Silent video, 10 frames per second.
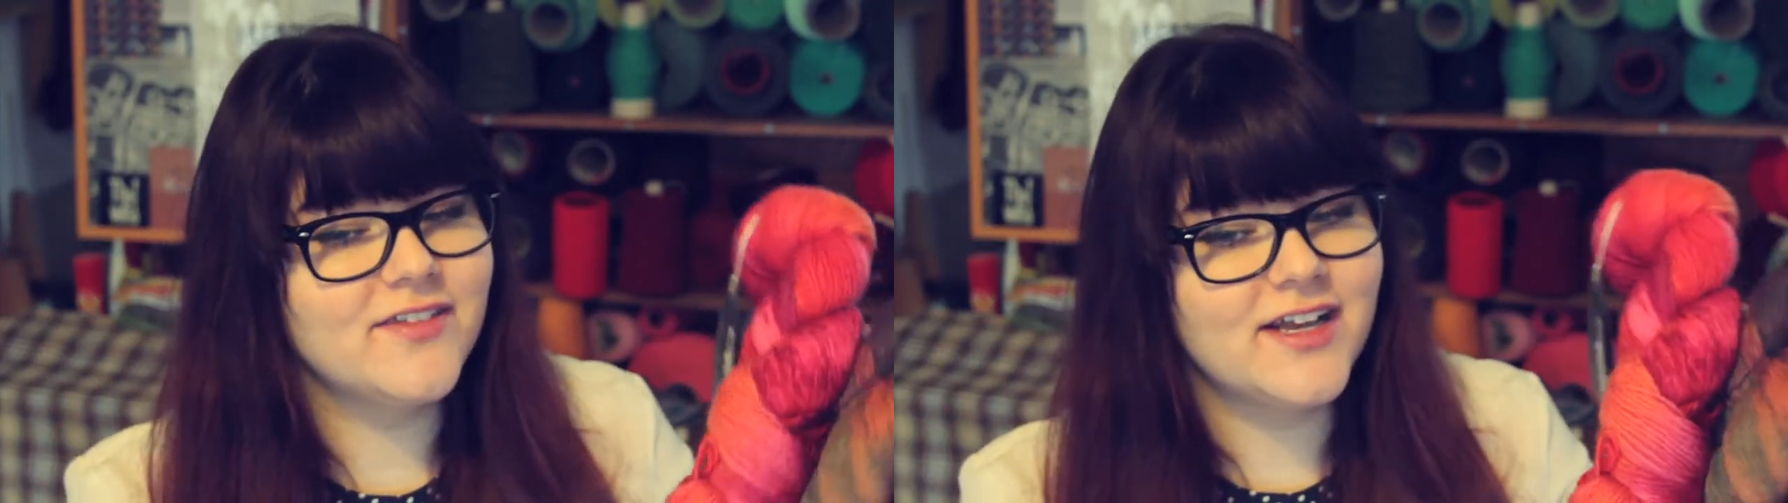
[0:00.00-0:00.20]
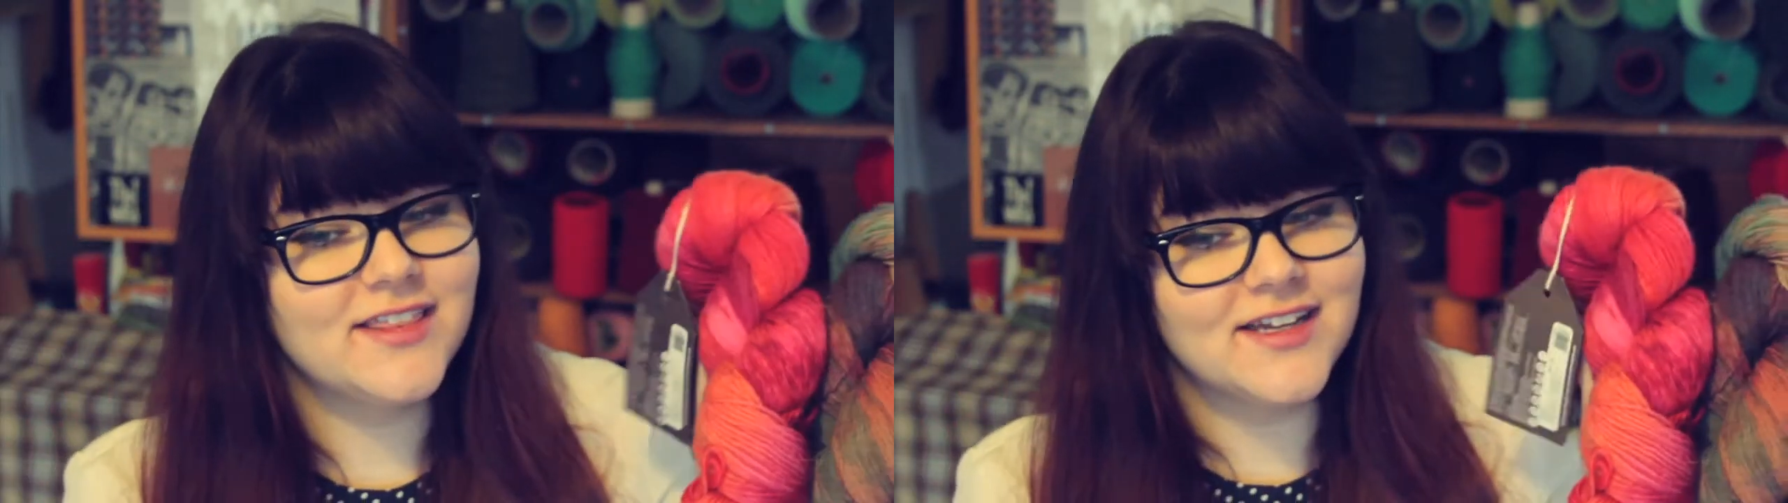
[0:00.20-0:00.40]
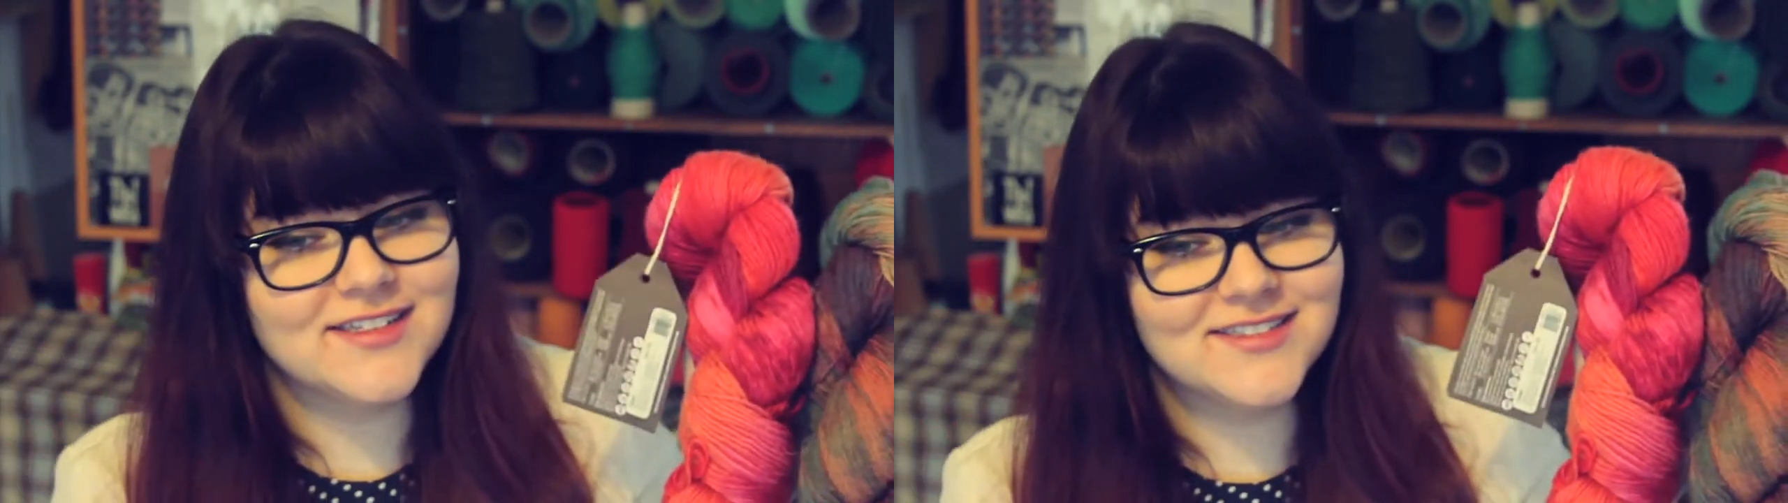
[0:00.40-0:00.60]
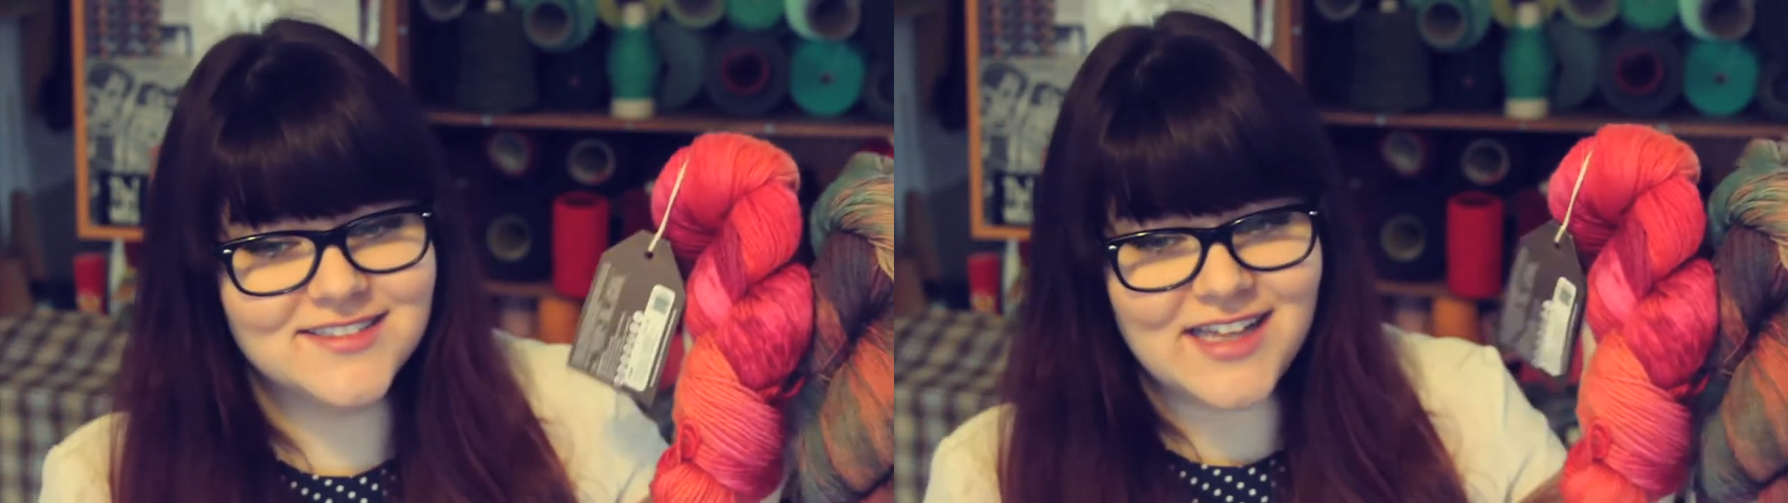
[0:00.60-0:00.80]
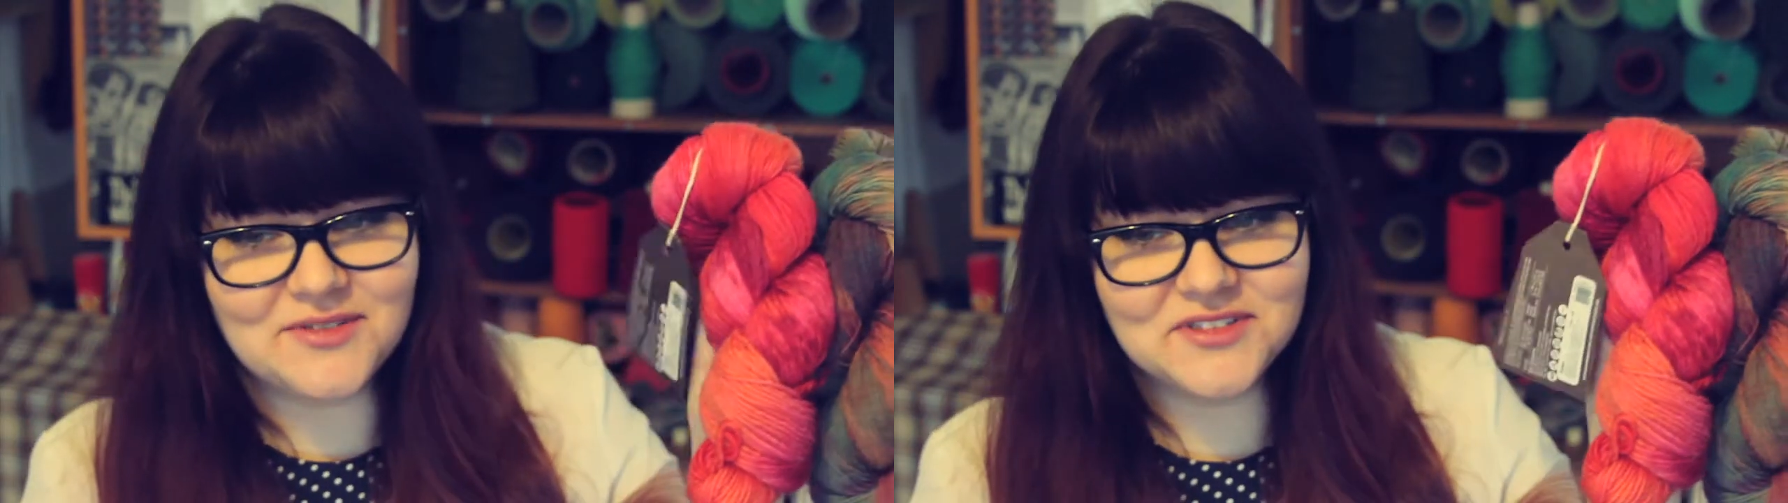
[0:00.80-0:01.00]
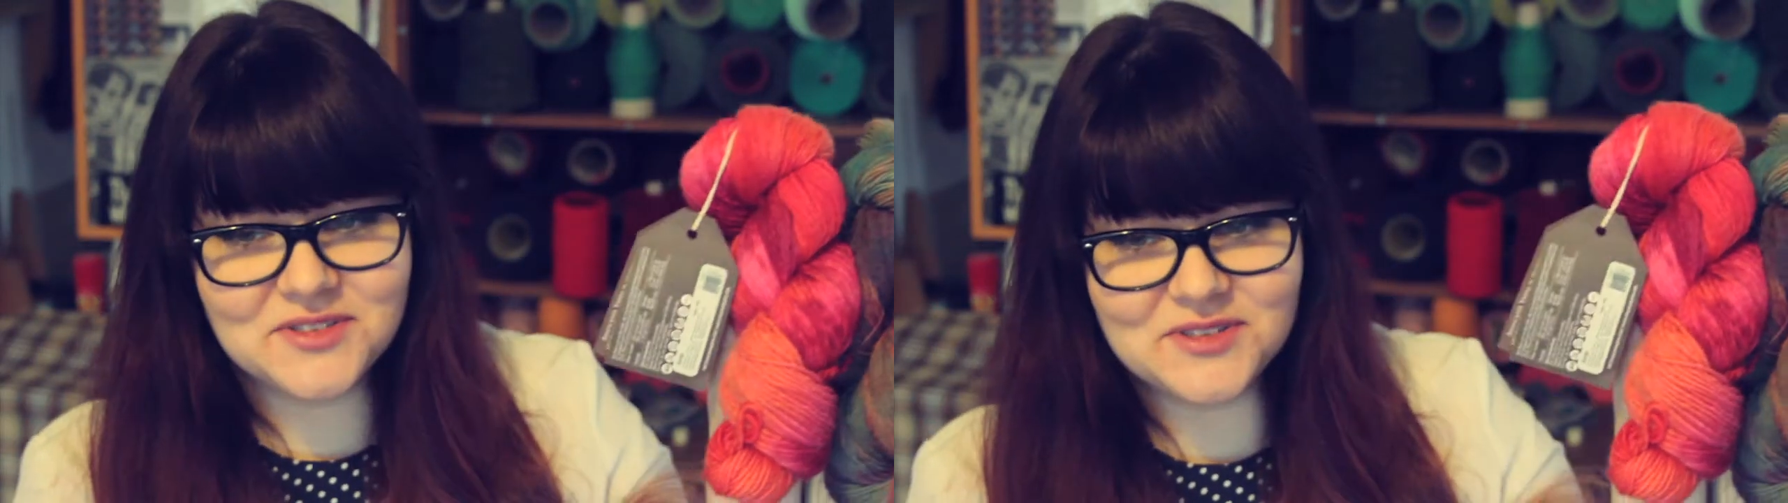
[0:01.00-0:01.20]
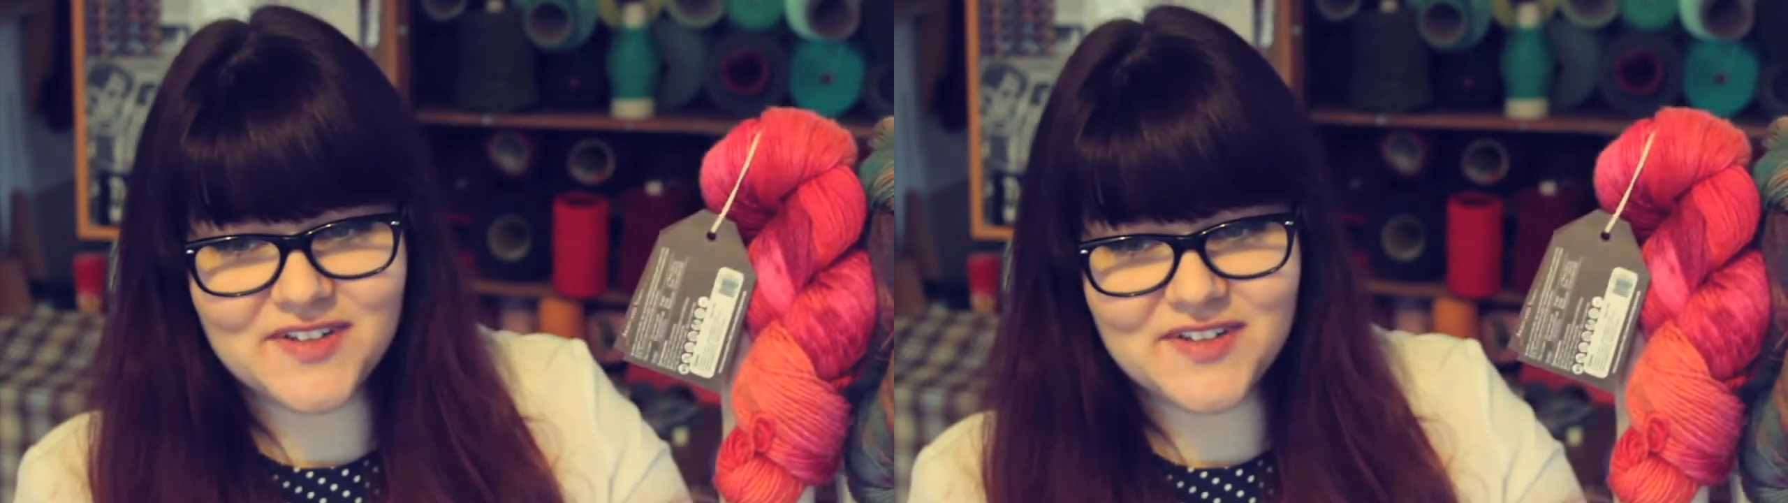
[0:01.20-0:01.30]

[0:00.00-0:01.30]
Like that was sort